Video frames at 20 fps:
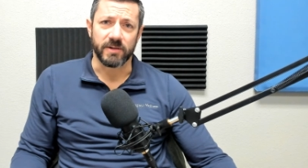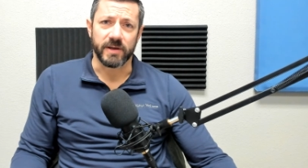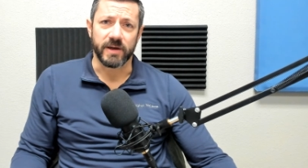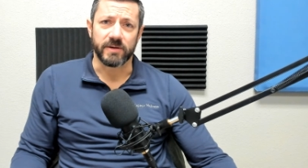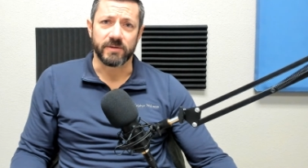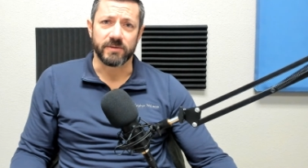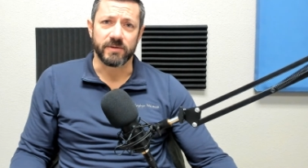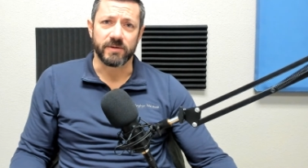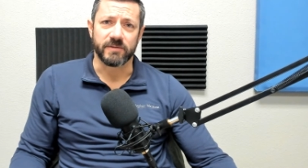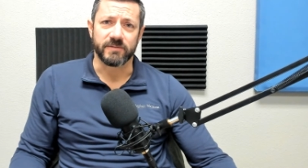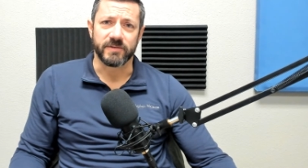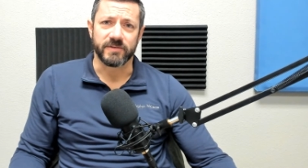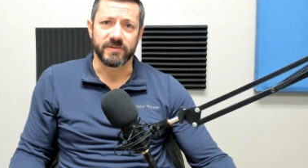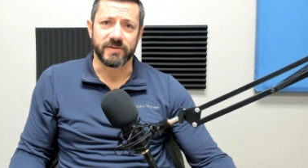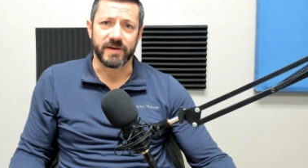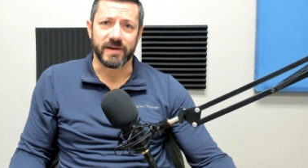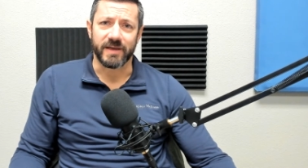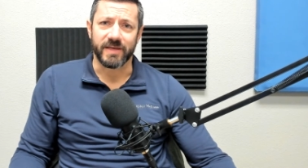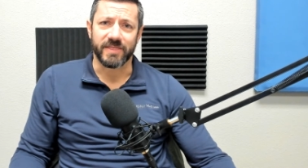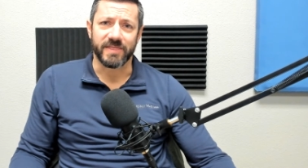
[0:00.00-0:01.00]
I don't know if it's
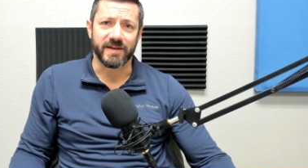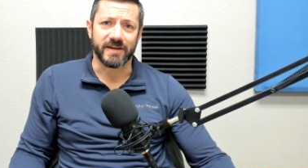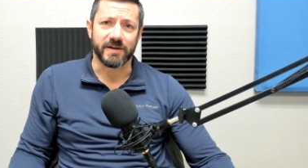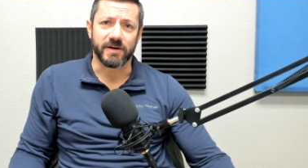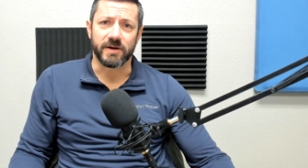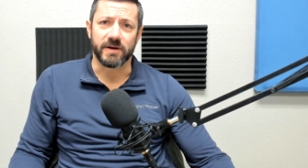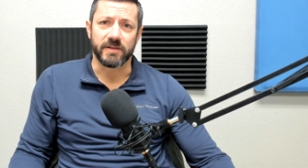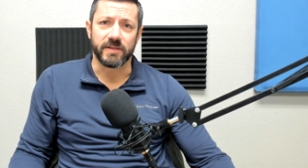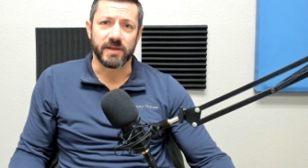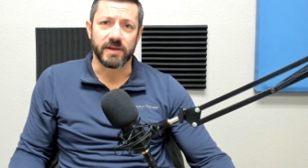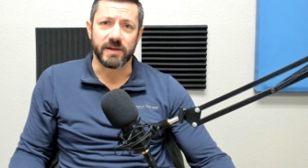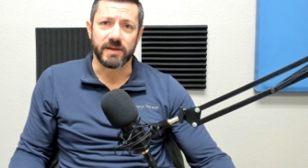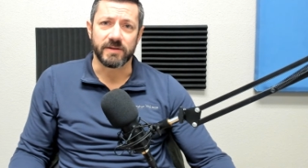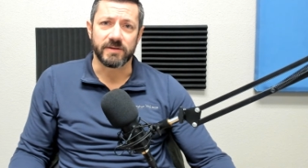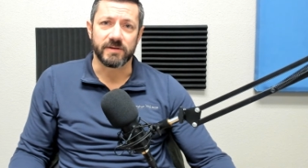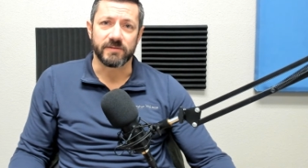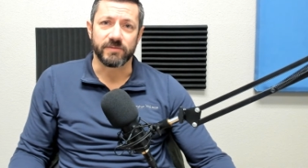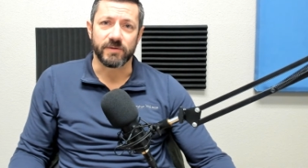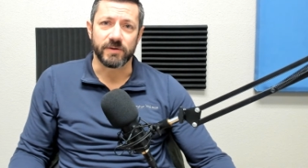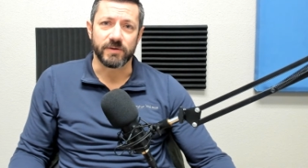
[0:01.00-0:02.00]
like thicker and they need
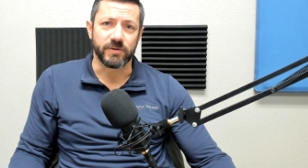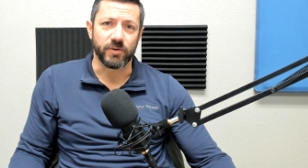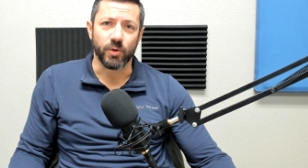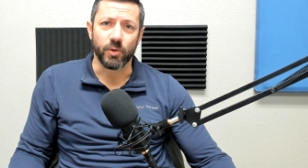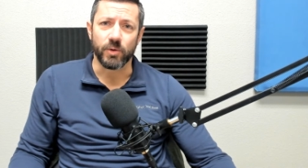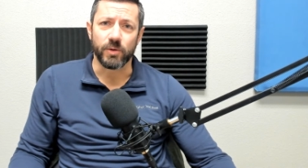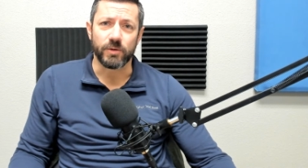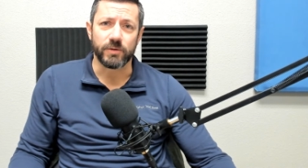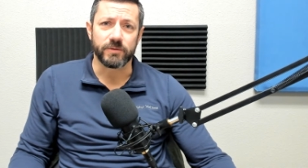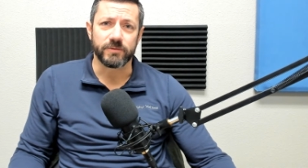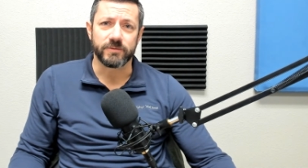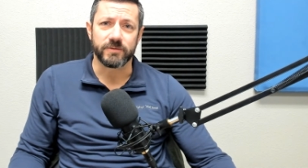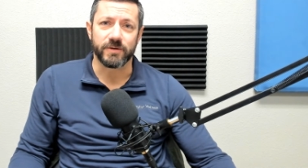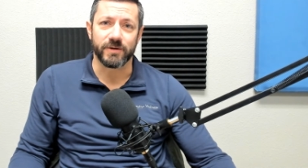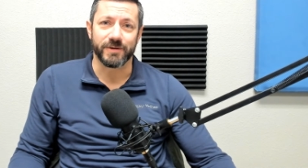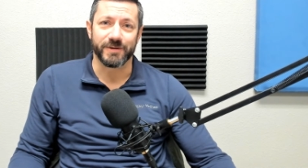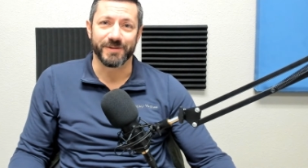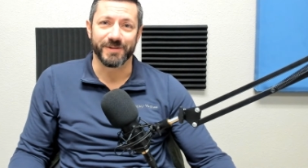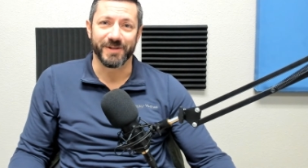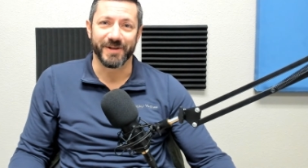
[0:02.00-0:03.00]
different tools
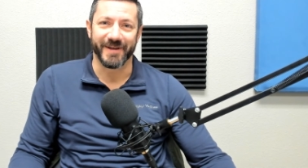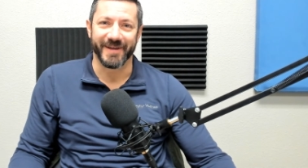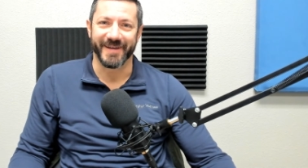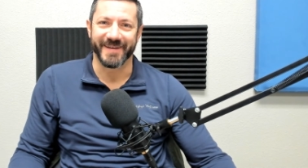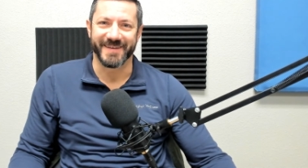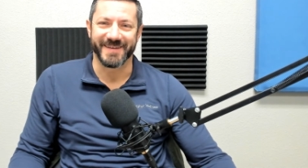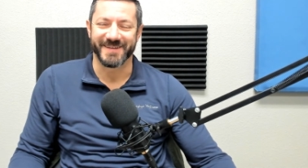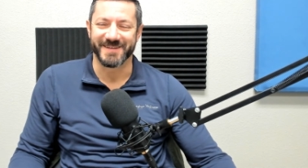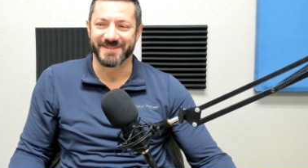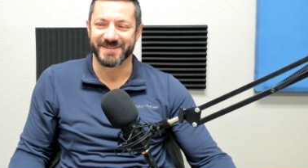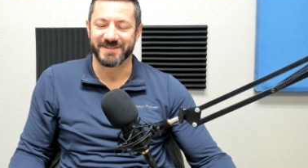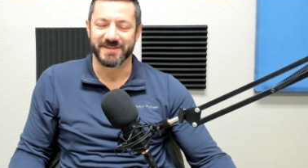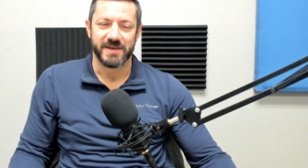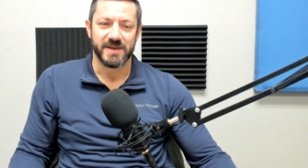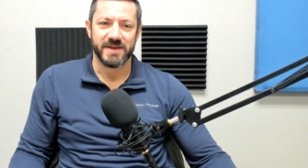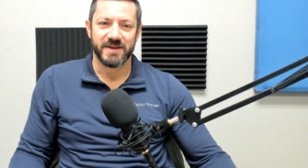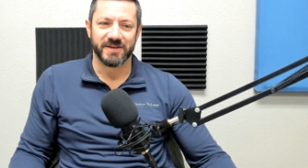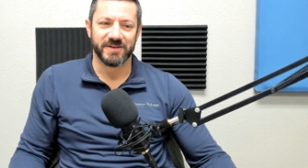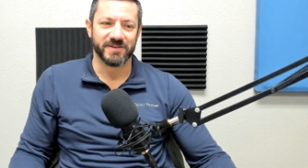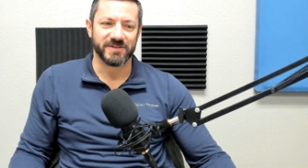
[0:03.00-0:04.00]
or like
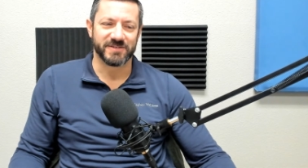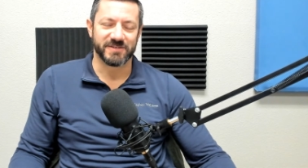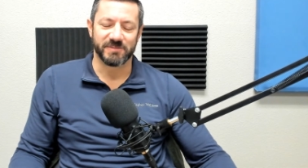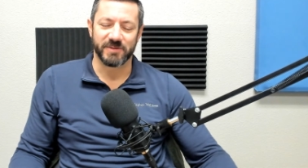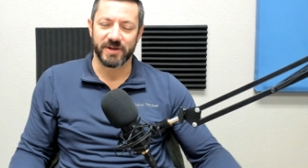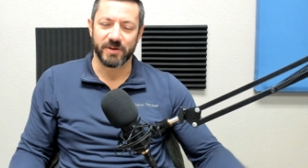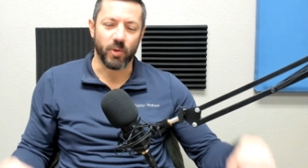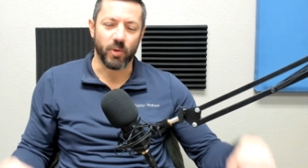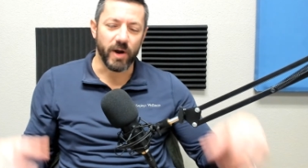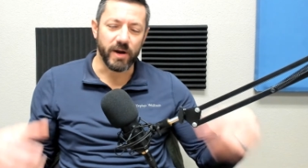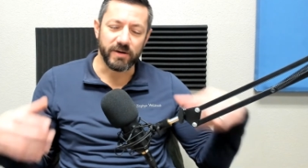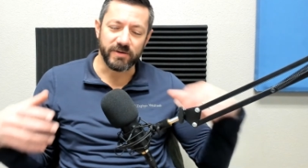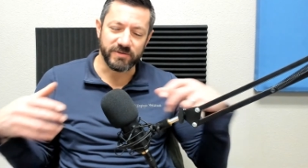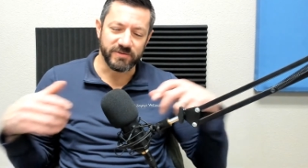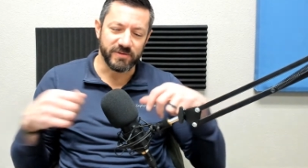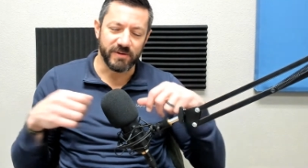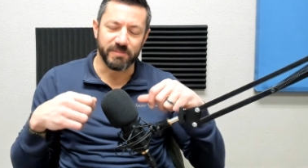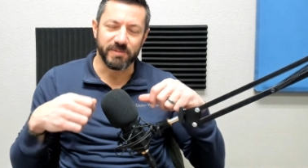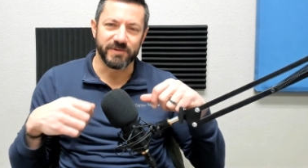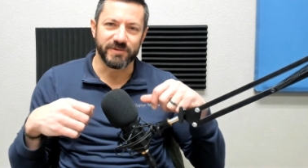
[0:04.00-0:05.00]
using like wire
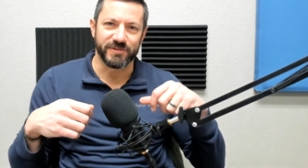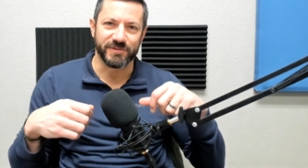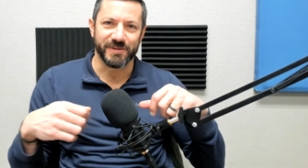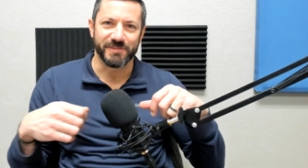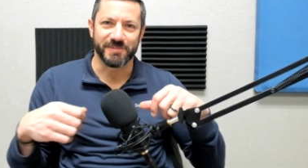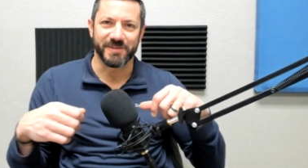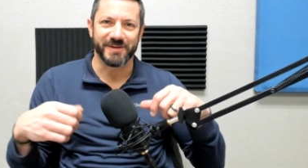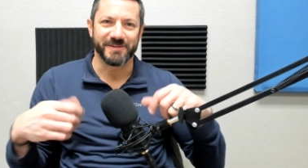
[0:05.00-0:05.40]
strippers or something.